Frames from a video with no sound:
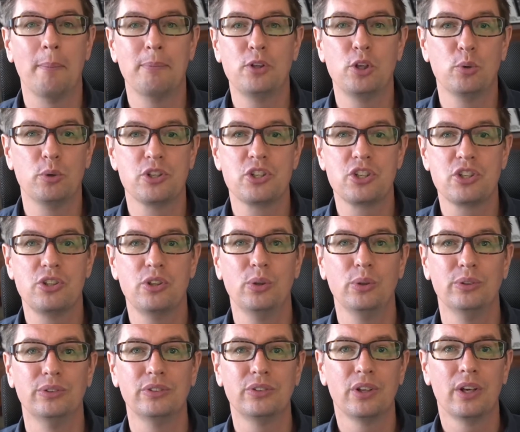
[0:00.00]
to a
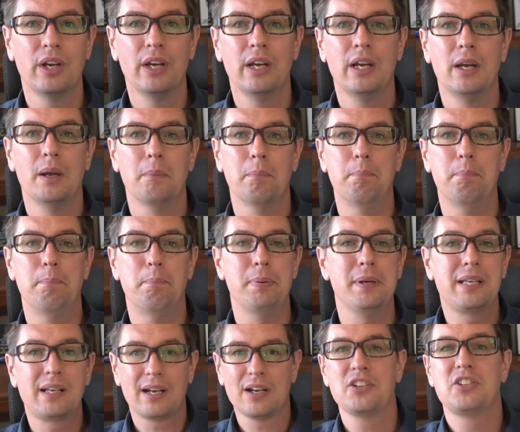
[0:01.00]
student
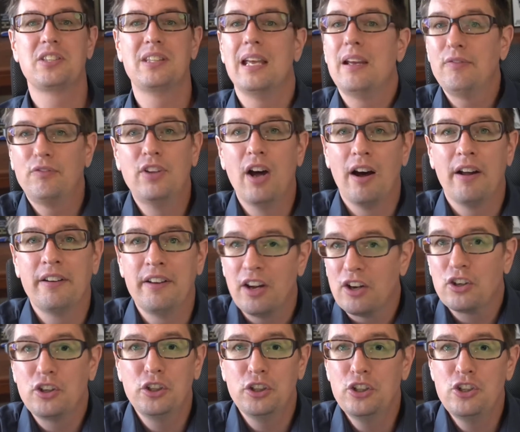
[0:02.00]
because they've done a
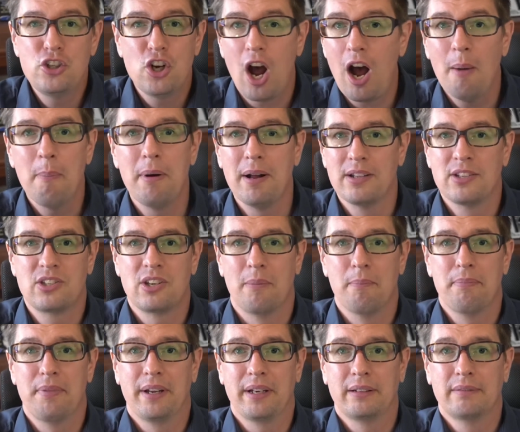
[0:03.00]
good job on
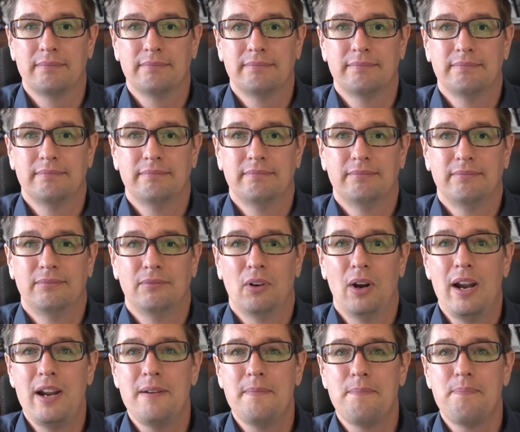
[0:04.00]
something,
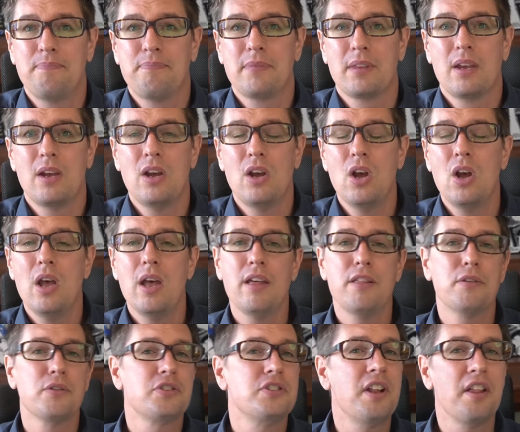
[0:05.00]
right?
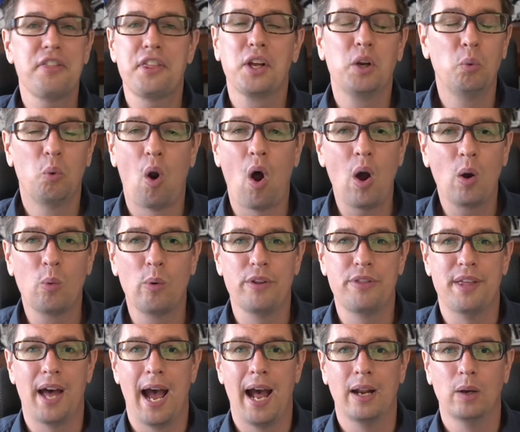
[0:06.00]
There's nothing wrong with
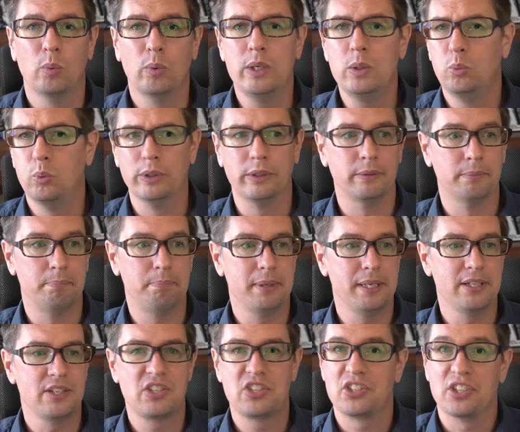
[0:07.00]
that. We wouldn't be
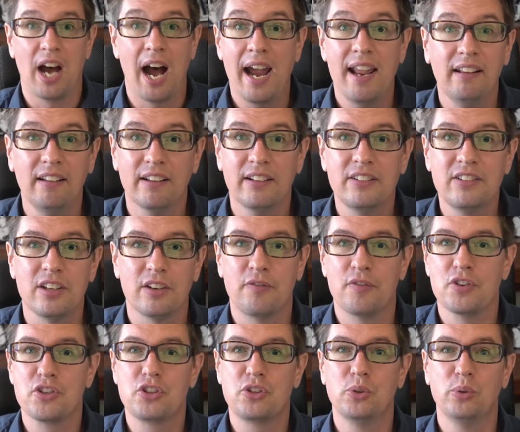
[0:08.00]
silent if a
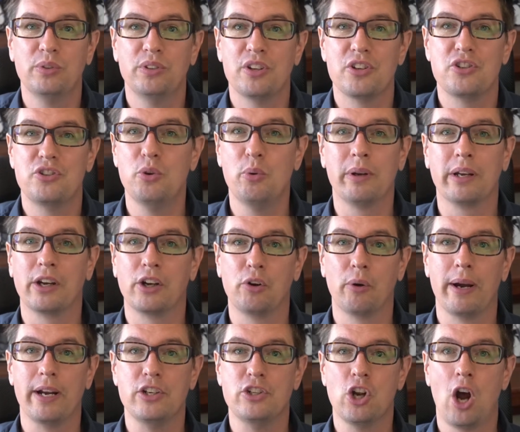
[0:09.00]
student is doing a
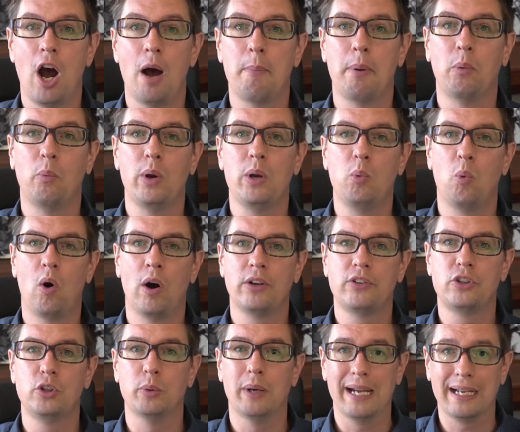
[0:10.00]
great job and we want
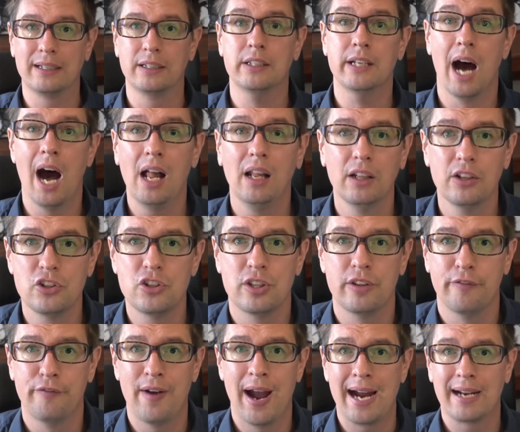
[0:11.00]
to acknowledge the
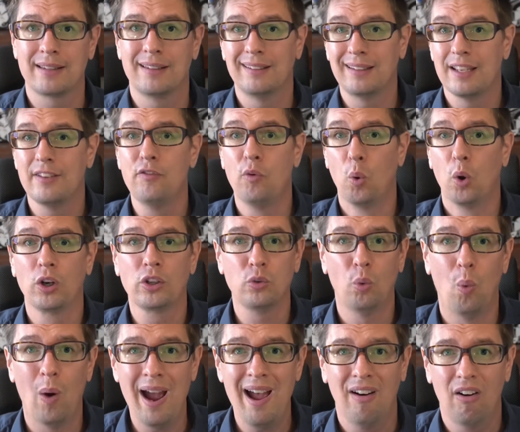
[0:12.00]
fact that they've worked
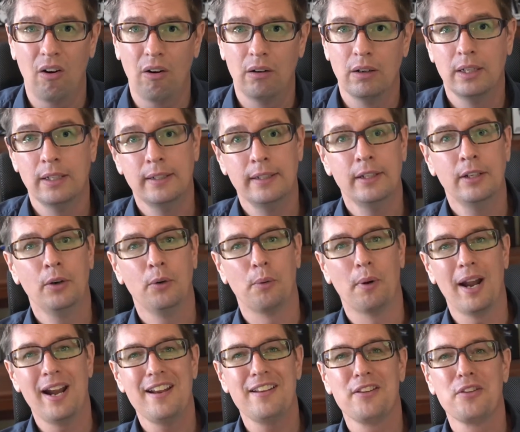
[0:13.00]
well,
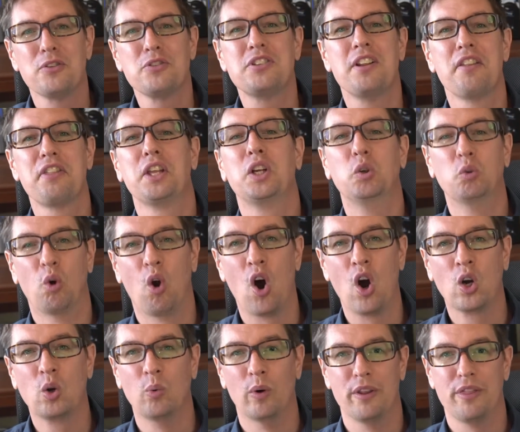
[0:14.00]
right? There's nothing
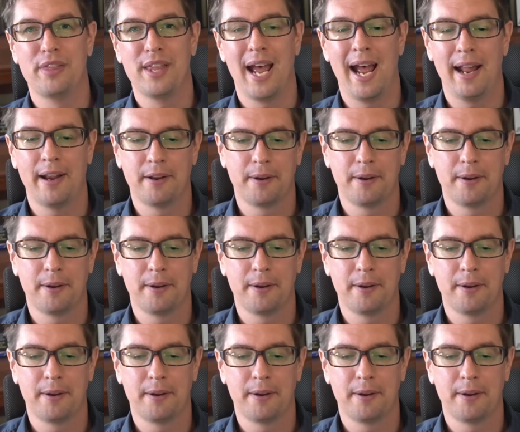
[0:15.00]
wrong with that.